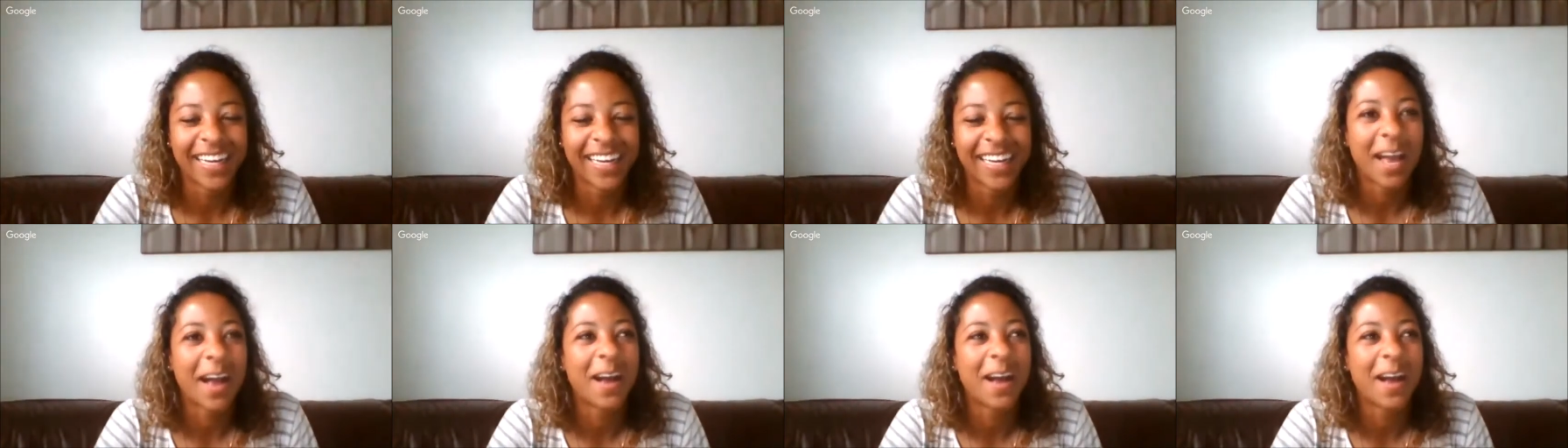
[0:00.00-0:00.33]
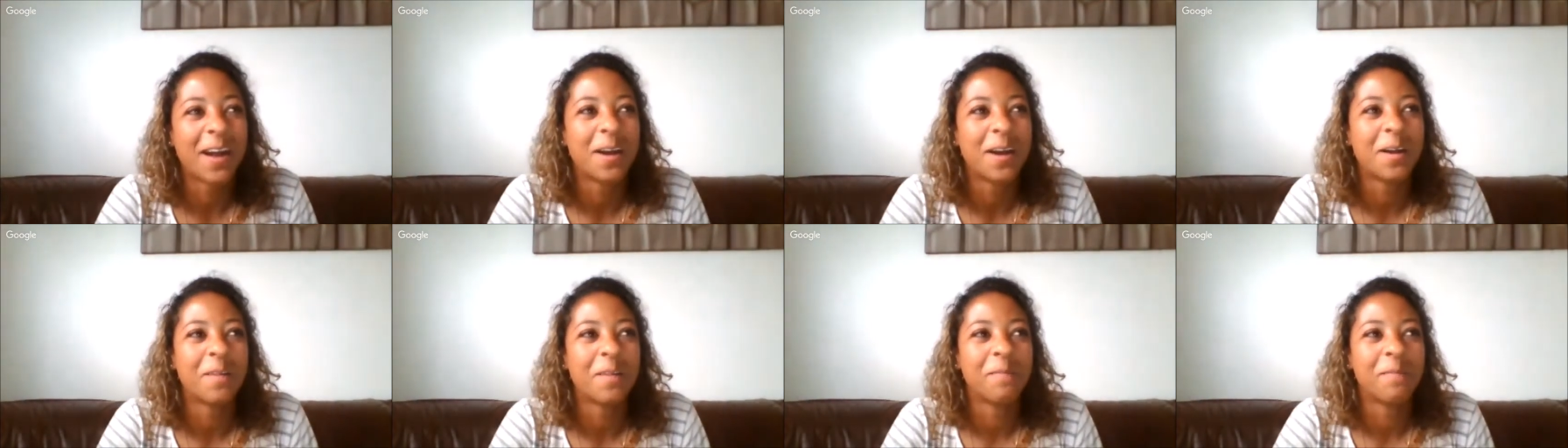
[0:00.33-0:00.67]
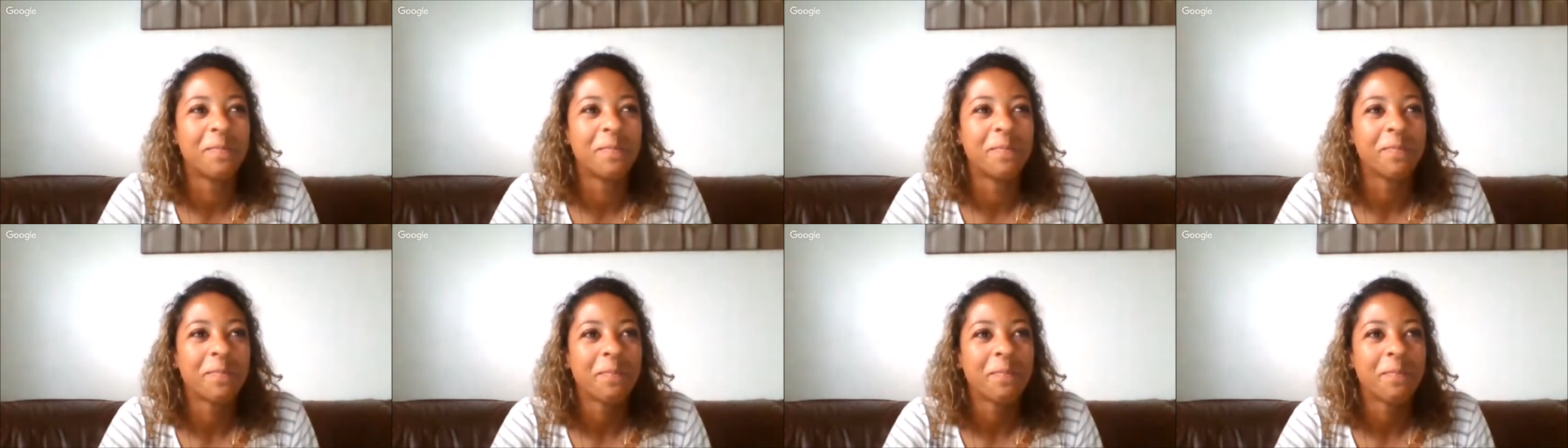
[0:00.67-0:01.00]

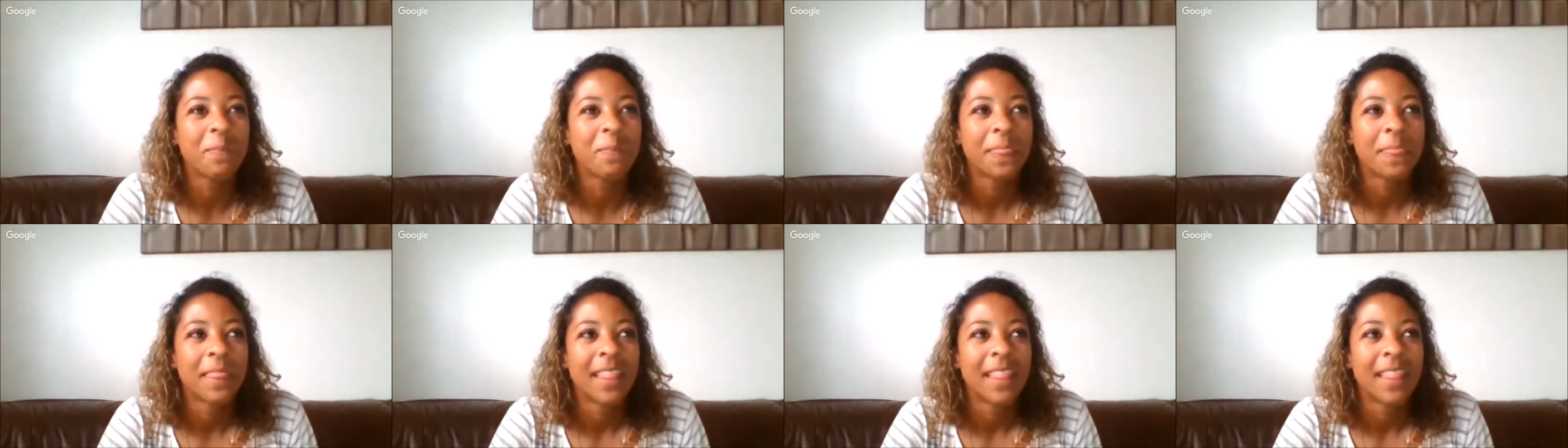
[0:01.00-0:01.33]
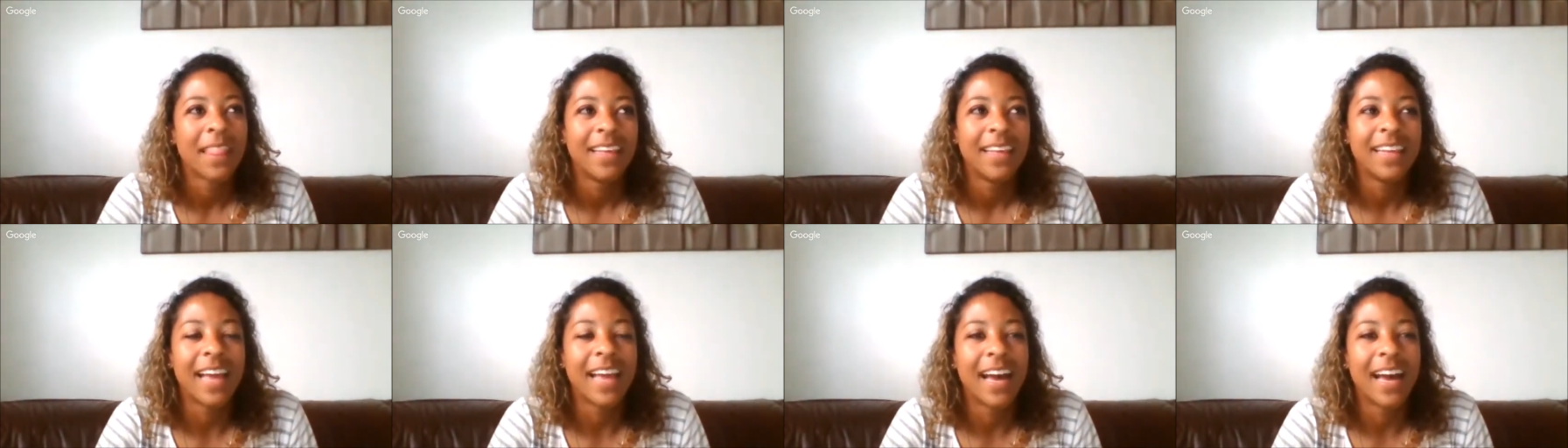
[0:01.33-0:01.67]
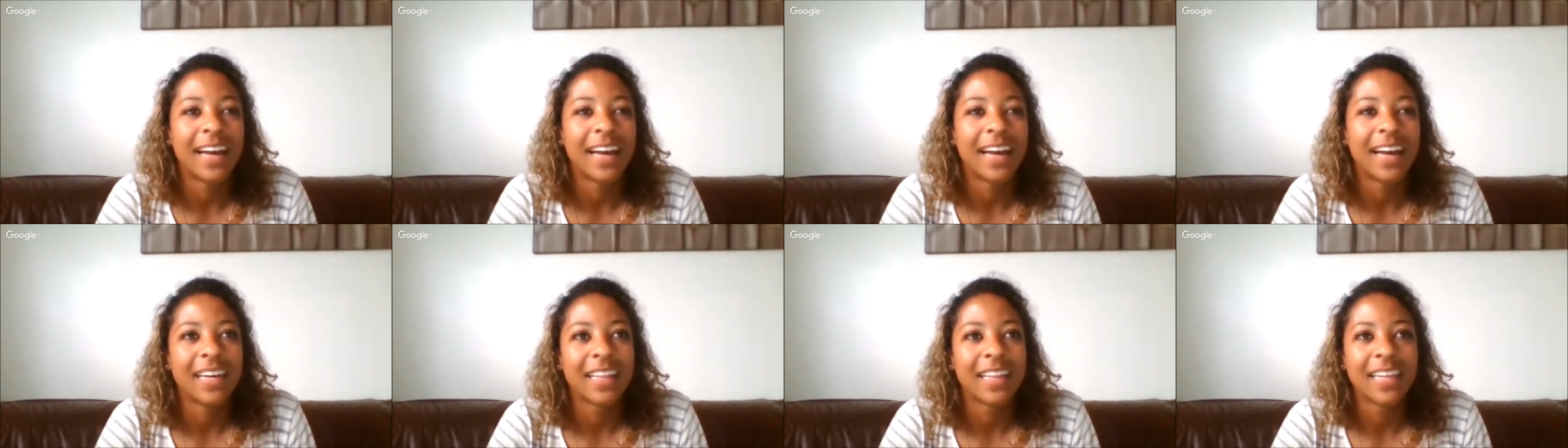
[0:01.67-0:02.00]
um,
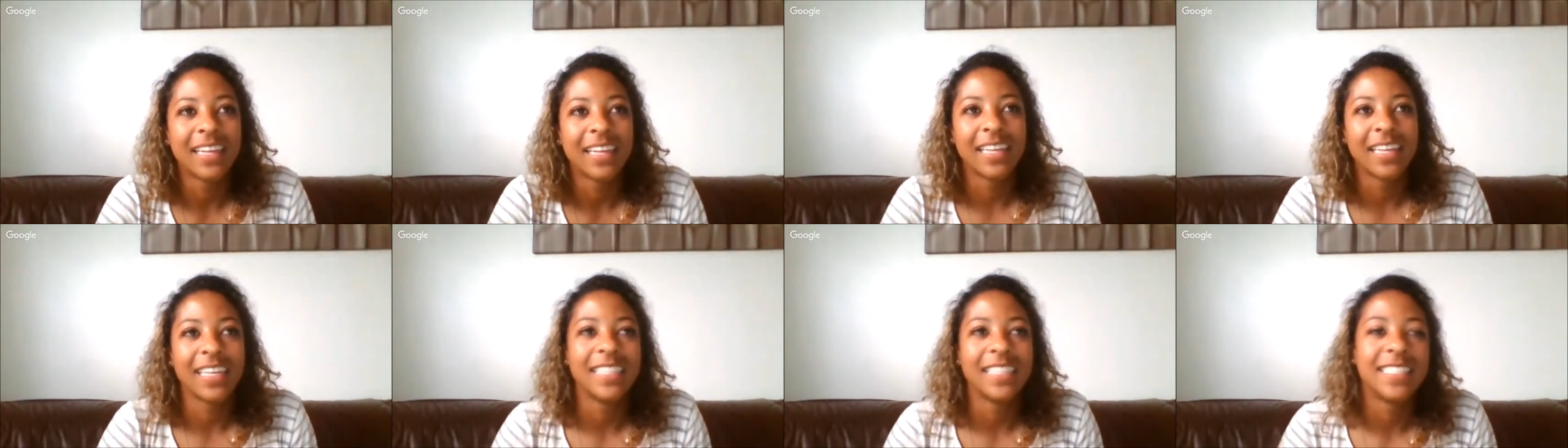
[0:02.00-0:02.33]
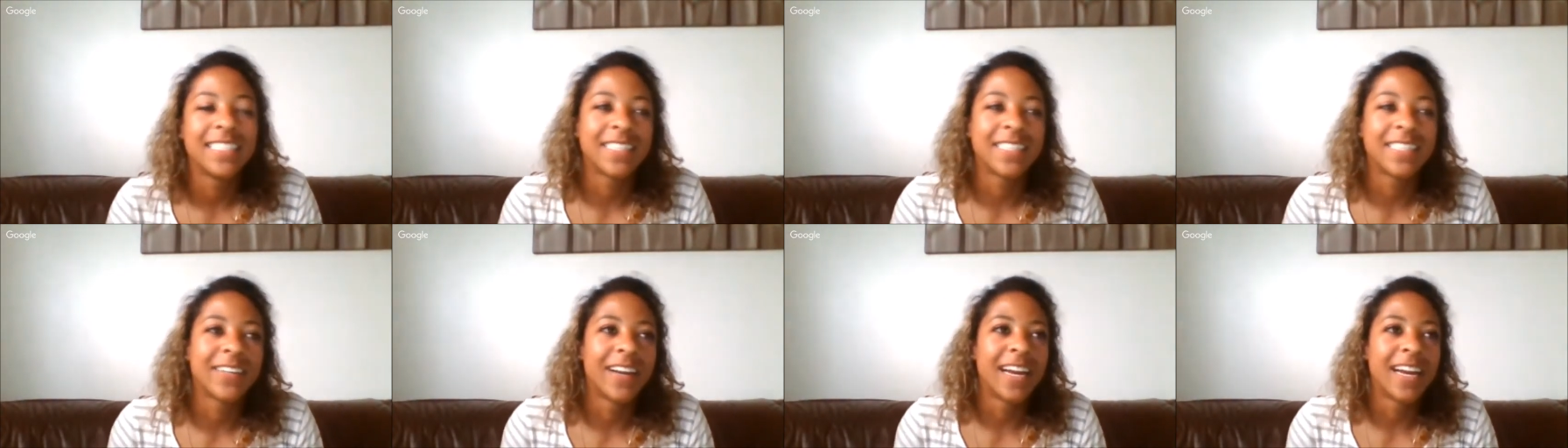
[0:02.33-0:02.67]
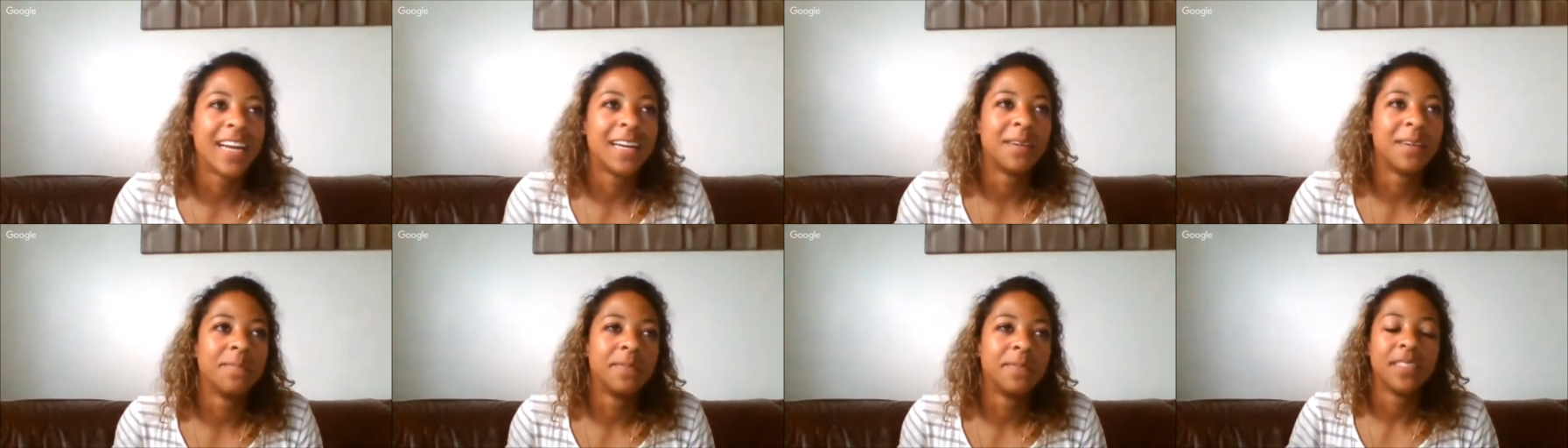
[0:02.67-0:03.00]
yeah, I think
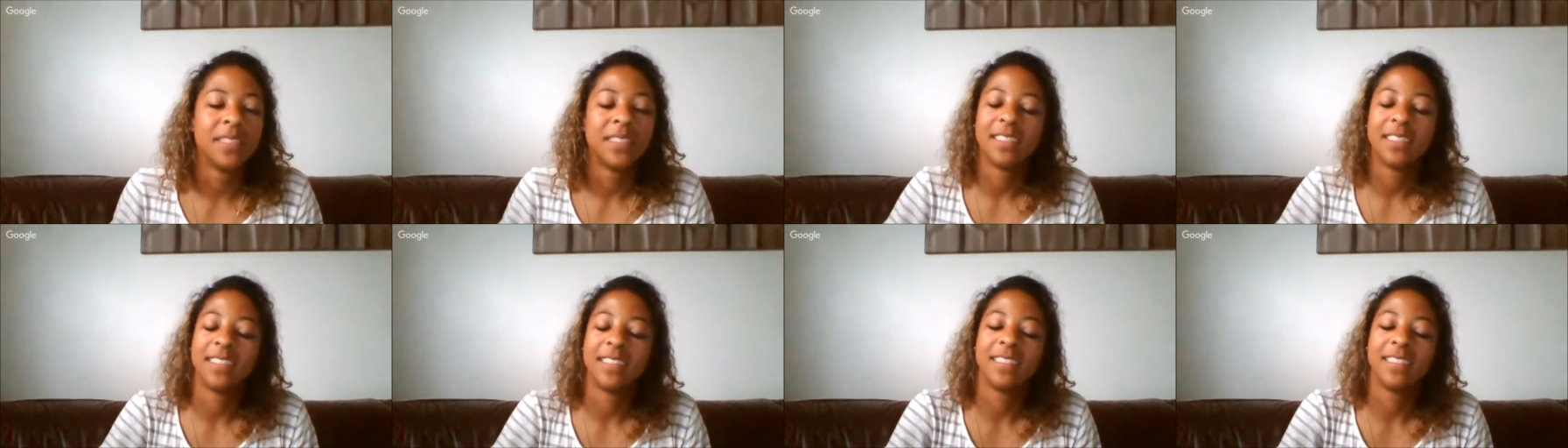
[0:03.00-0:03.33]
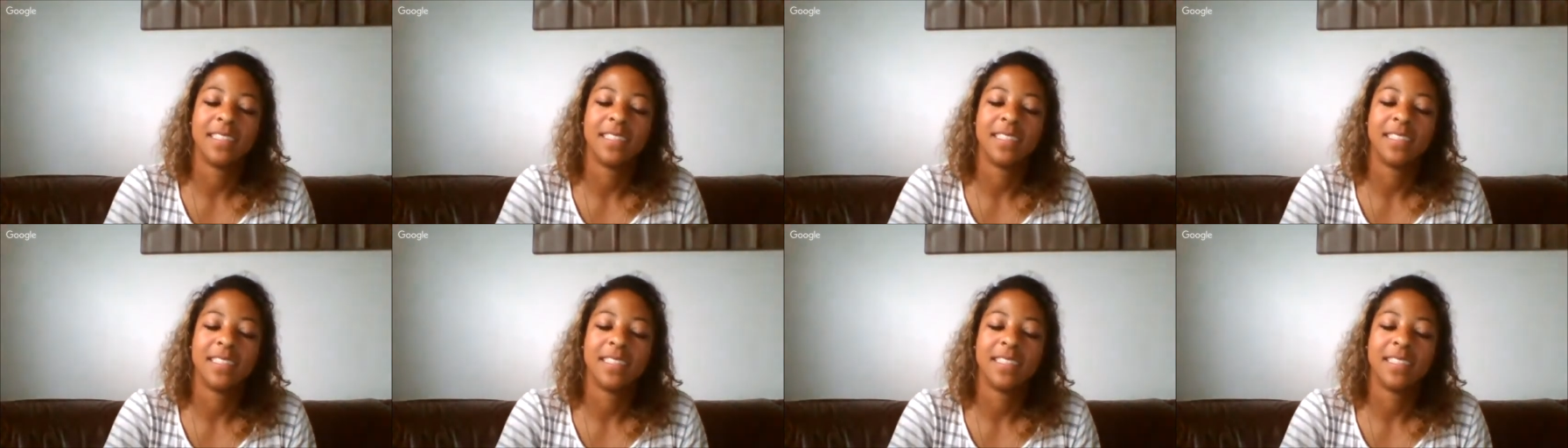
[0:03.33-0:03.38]
Instagram,